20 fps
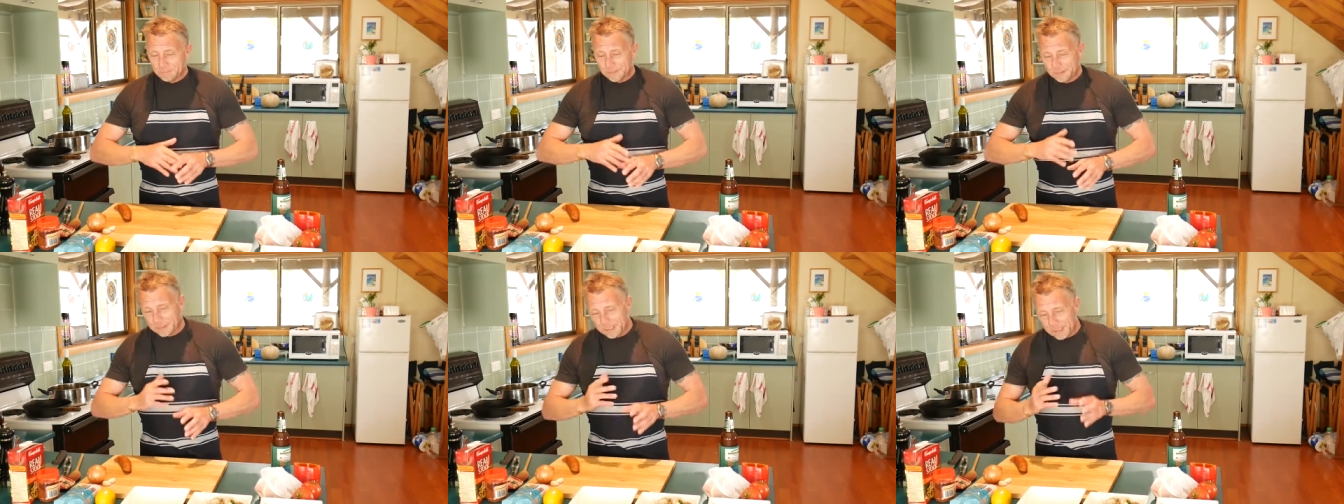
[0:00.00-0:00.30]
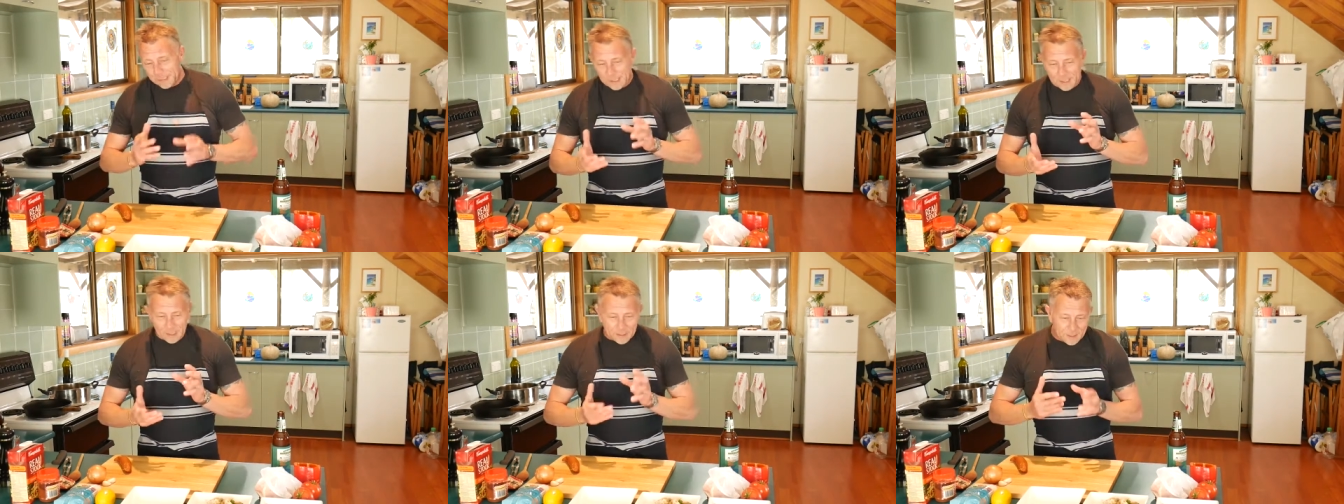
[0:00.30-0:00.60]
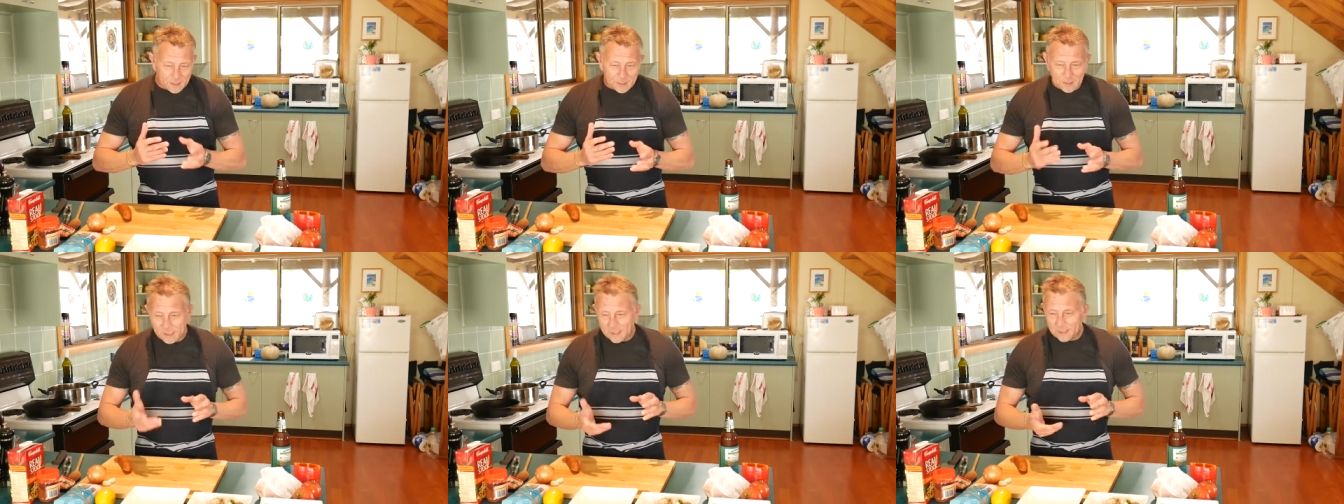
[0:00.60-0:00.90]

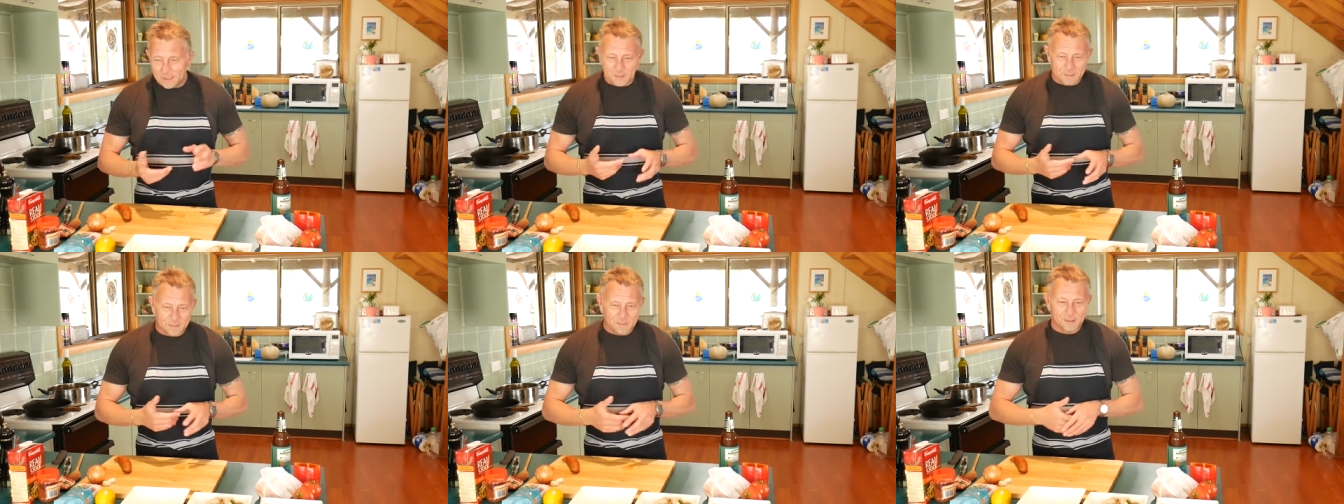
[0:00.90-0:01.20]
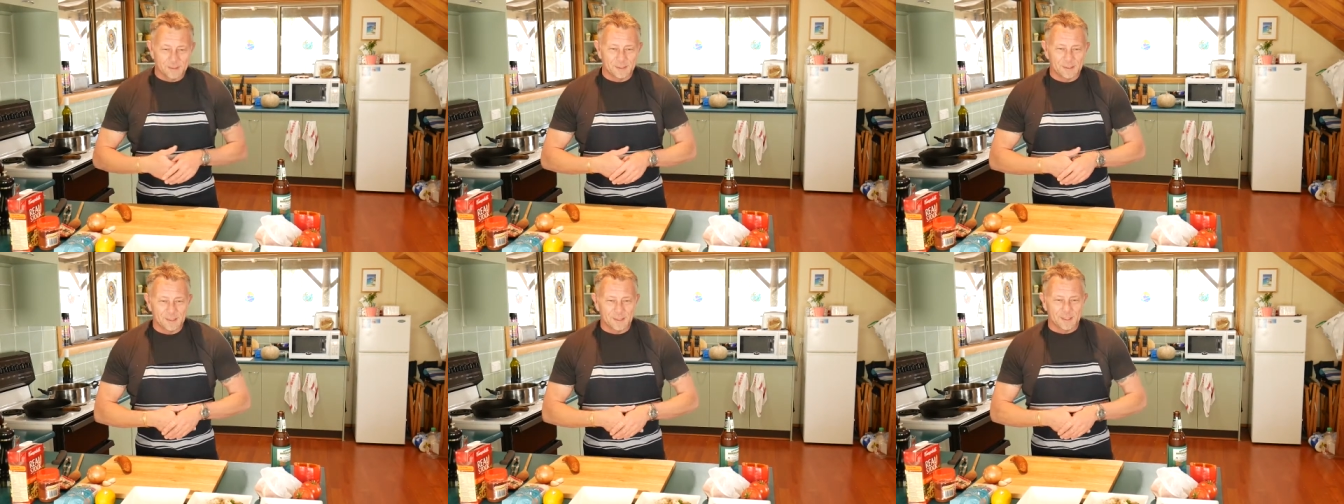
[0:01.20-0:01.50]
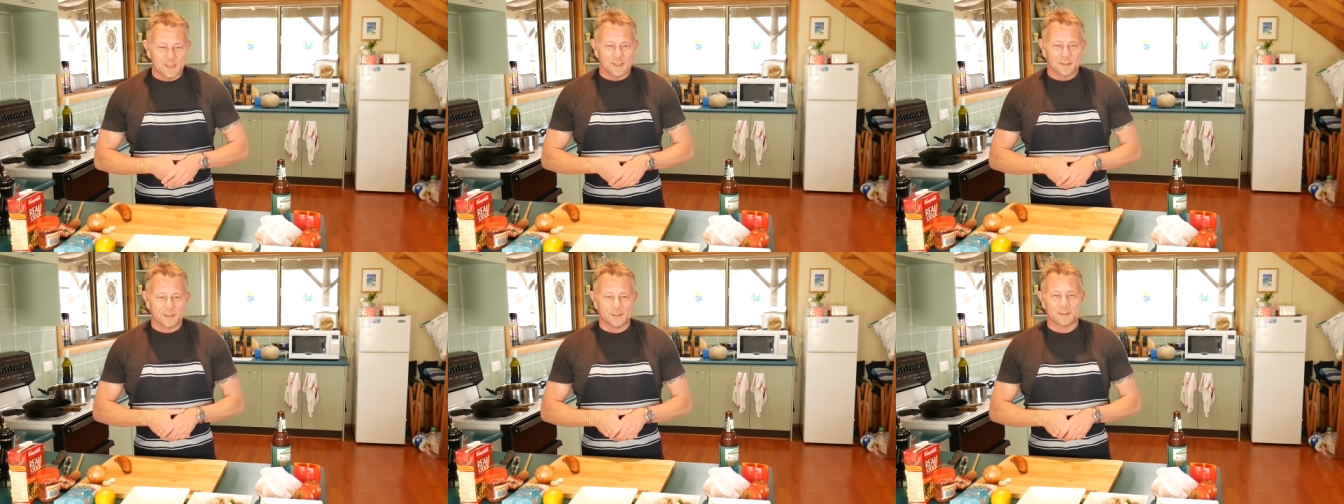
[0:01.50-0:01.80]
Yeah, I
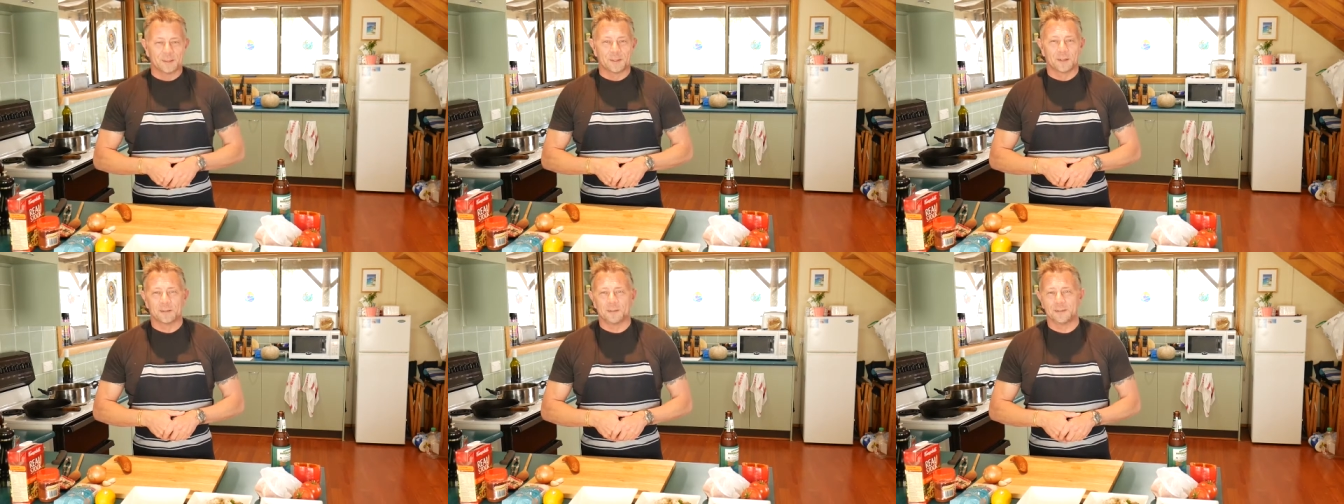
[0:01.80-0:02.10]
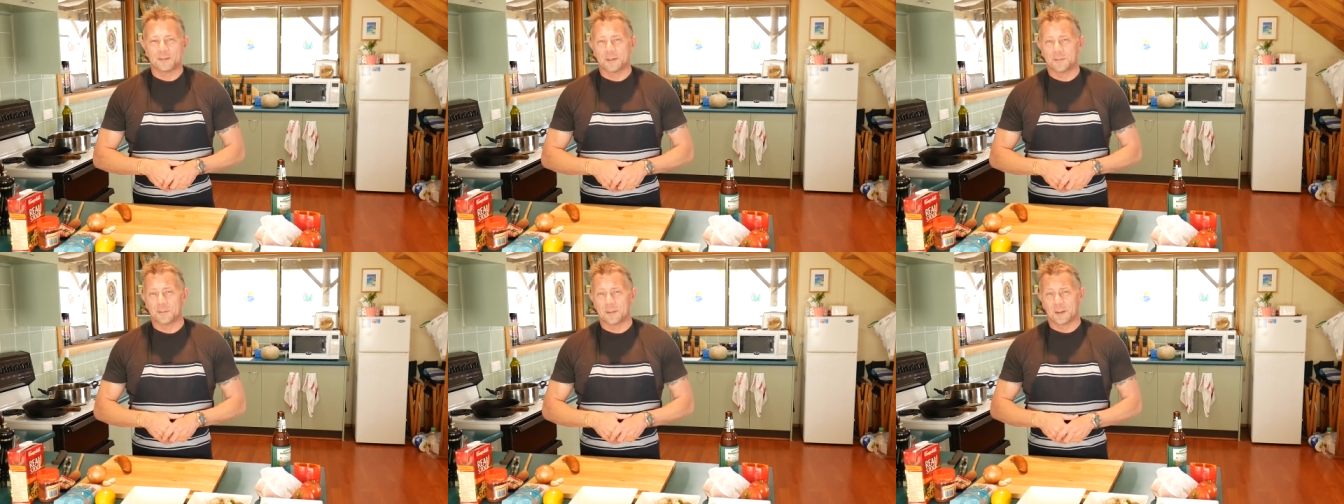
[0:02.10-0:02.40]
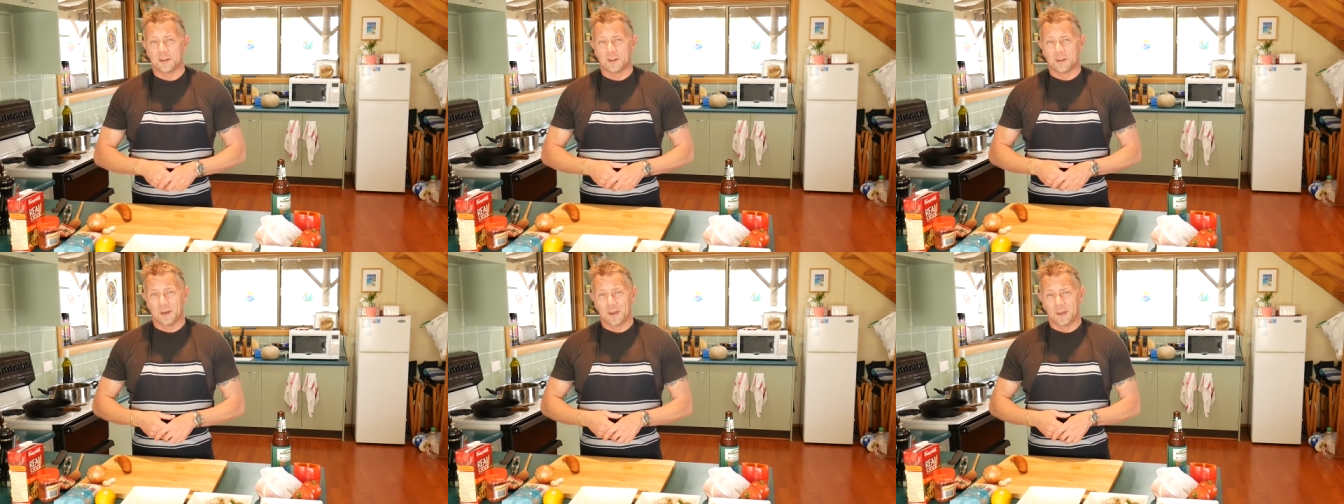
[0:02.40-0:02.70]
don't know. It seems
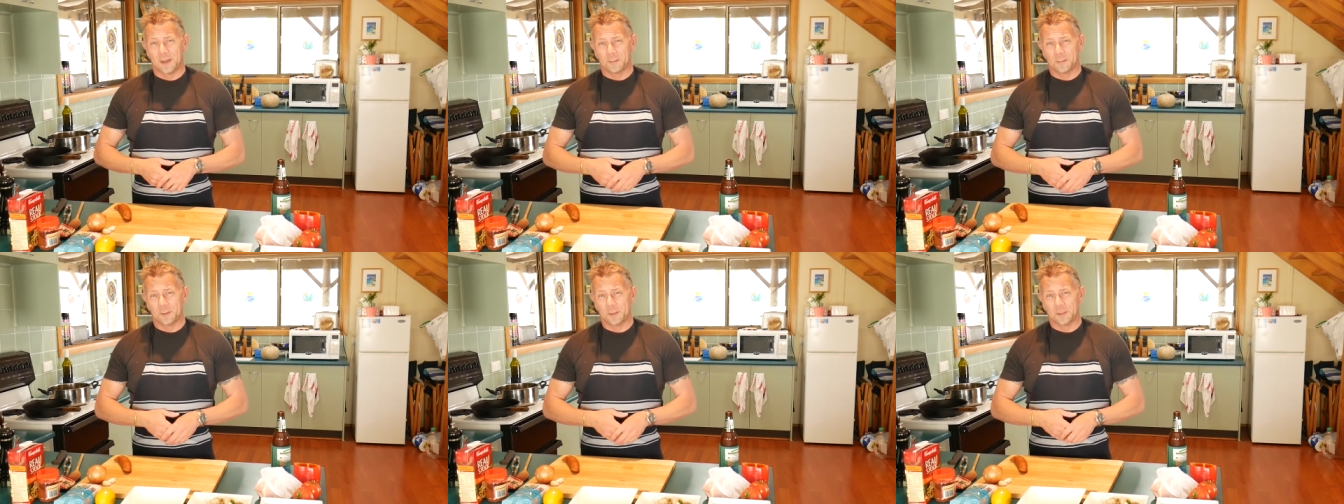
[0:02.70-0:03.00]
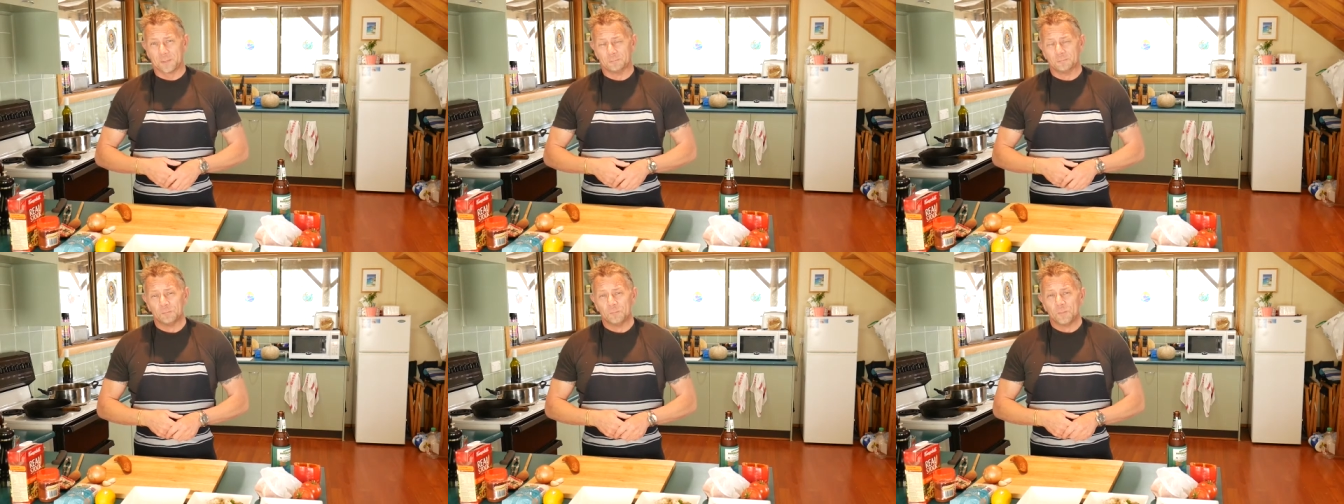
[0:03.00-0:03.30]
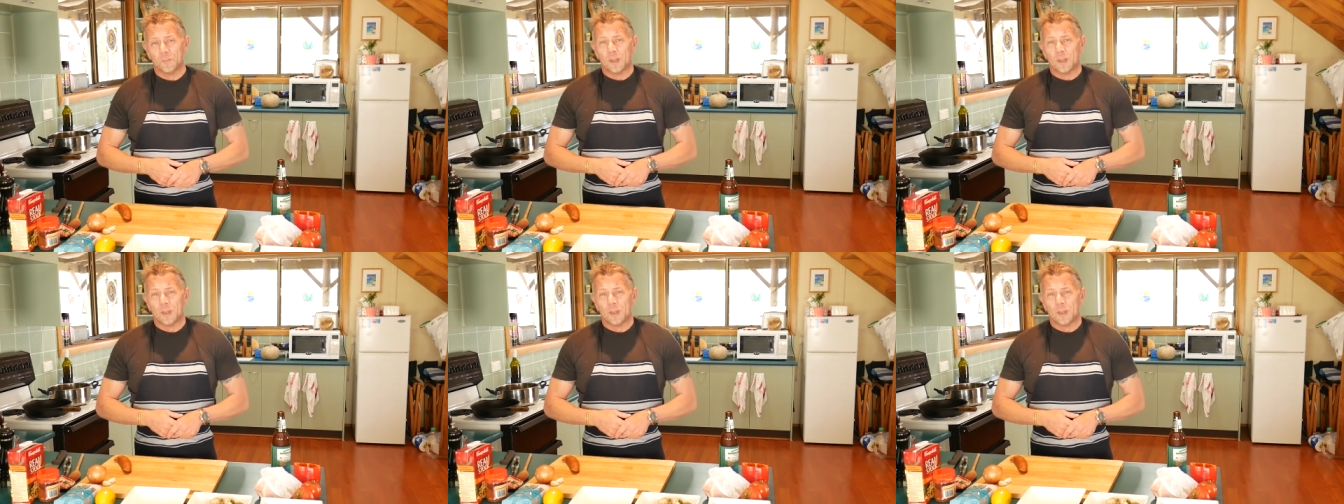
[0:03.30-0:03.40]
like a lot of hard work.